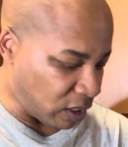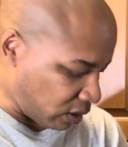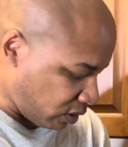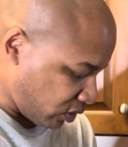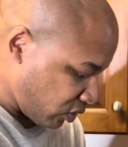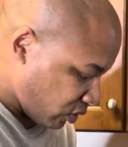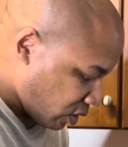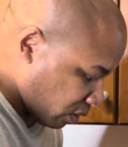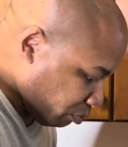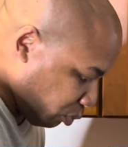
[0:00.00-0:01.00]
This is
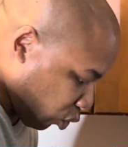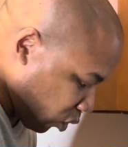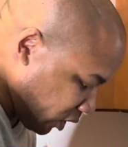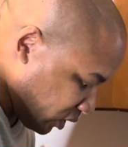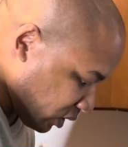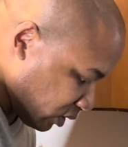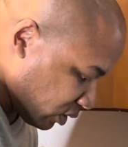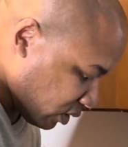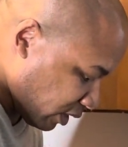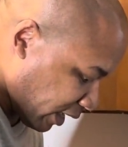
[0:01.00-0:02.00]
the
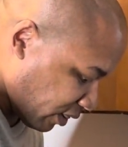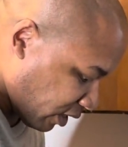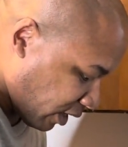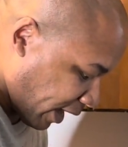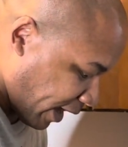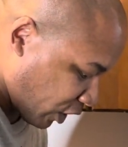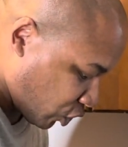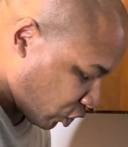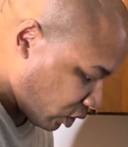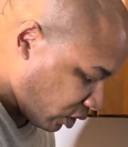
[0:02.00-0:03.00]
poisons that they
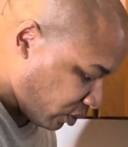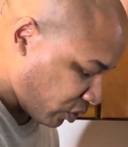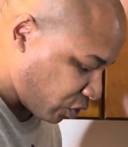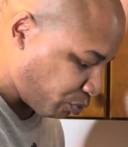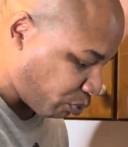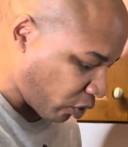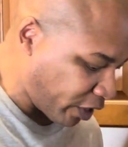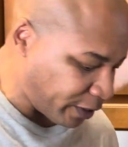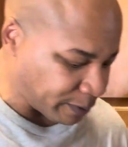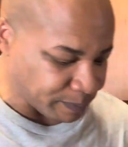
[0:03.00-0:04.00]
actually
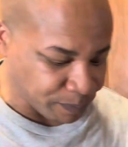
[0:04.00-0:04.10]
spray